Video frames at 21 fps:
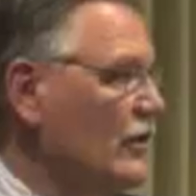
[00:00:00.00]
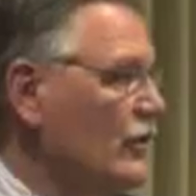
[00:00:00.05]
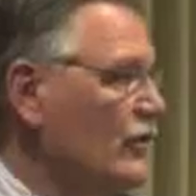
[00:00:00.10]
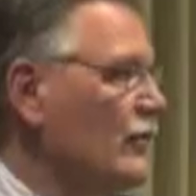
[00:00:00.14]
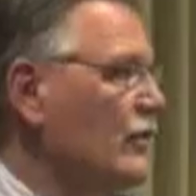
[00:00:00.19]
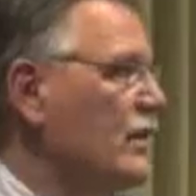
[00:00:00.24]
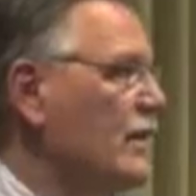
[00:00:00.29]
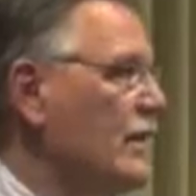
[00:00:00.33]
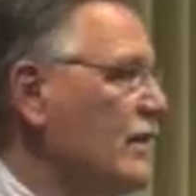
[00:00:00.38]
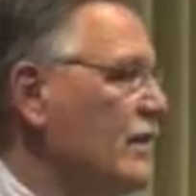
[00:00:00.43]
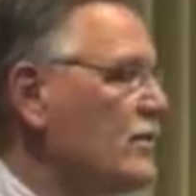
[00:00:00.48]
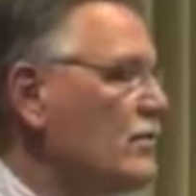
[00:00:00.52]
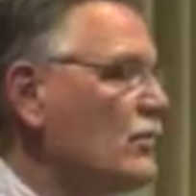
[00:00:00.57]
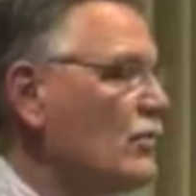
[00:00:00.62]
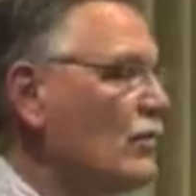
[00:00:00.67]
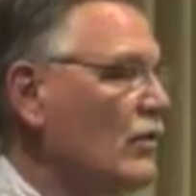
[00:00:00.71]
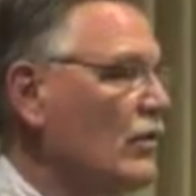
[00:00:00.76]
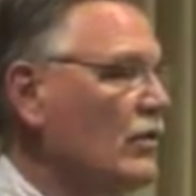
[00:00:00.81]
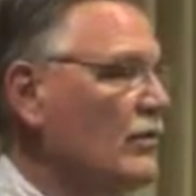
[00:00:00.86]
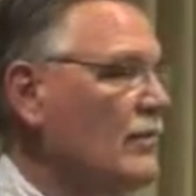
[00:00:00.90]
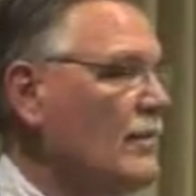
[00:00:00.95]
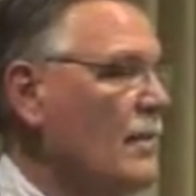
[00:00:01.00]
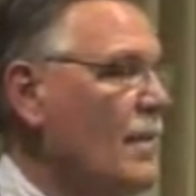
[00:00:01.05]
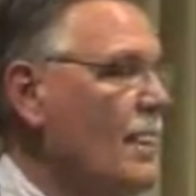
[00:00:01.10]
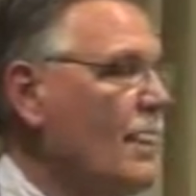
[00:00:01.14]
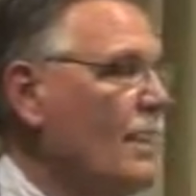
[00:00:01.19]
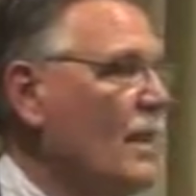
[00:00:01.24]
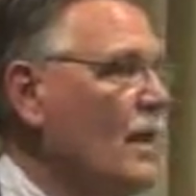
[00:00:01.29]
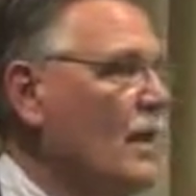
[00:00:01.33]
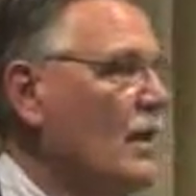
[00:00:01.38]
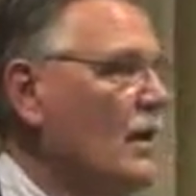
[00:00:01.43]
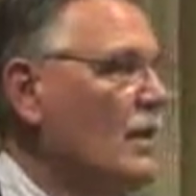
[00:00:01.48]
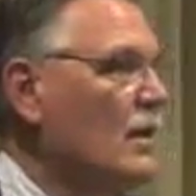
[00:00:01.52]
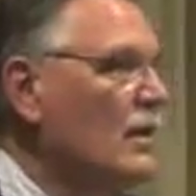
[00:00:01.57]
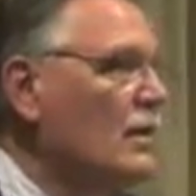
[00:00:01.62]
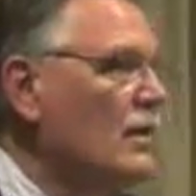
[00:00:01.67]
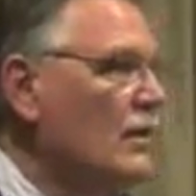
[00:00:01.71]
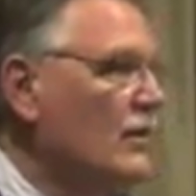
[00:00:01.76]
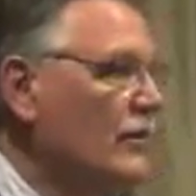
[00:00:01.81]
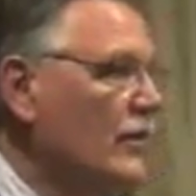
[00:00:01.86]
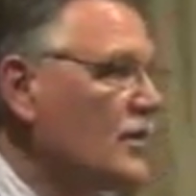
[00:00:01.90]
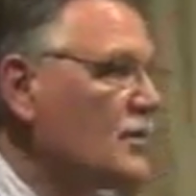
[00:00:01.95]
new tees were.
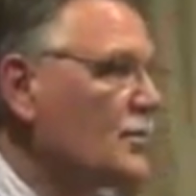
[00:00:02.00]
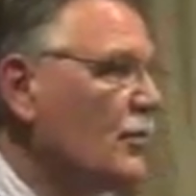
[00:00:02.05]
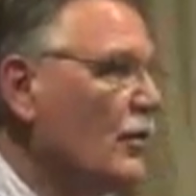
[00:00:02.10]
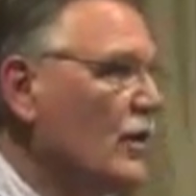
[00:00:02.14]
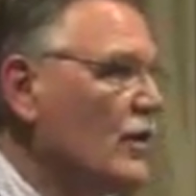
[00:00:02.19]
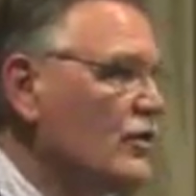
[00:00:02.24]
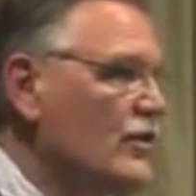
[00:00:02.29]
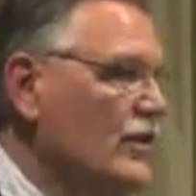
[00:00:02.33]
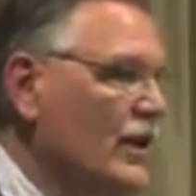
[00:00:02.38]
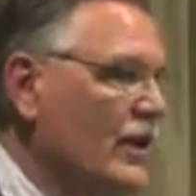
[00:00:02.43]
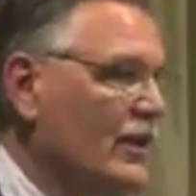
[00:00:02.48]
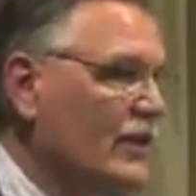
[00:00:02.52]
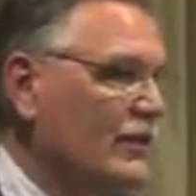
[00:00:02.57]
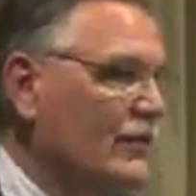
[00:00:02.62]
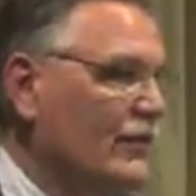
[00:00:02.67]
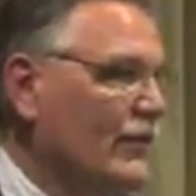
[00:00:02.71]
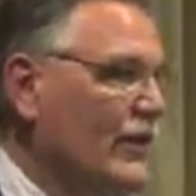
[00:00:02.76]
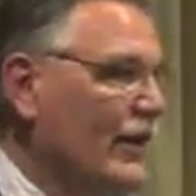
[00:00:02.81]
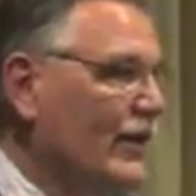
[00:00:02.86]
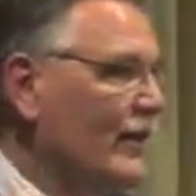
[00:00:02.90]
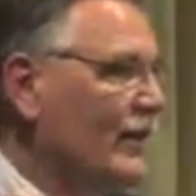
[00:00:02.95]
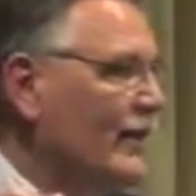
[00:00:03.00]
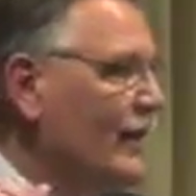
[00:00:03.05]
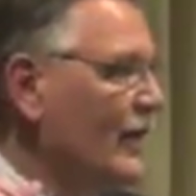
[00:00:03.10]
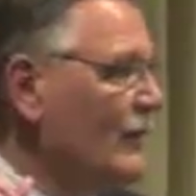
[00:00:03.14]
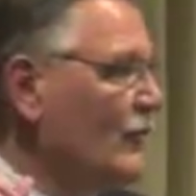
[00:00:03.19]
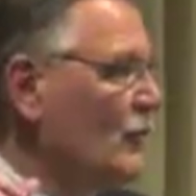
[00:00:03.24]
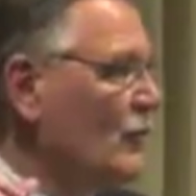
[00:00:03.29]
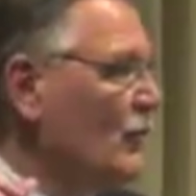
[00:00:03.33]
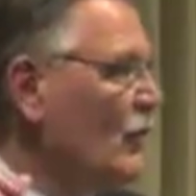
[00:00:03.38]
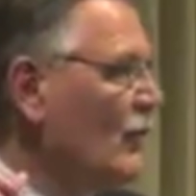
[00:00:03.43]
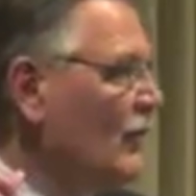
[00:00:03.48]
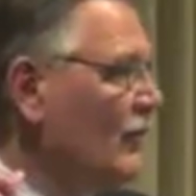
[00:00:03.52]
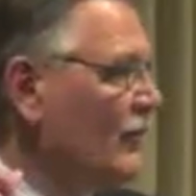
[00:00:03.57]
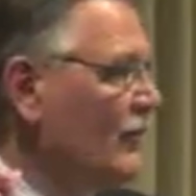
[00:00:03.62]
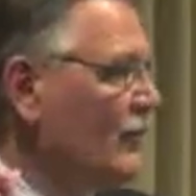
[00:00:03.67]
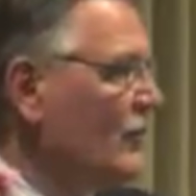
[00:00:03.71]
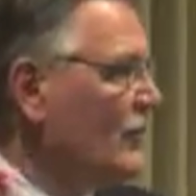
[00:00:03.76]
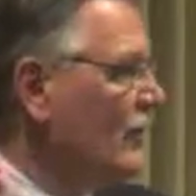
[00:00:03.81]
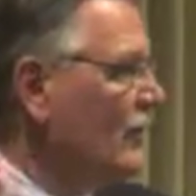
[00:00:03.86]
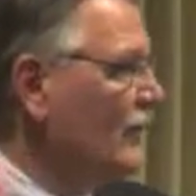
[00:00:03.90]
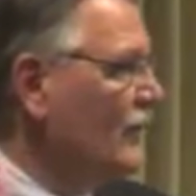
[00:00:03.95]
This project affected everyone
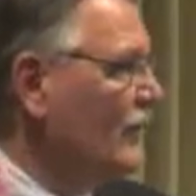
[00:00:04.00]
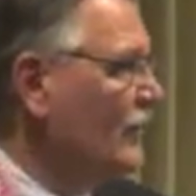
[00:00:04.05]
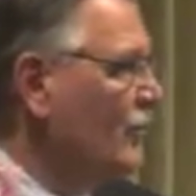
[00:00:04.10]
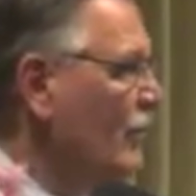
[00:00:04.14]
from the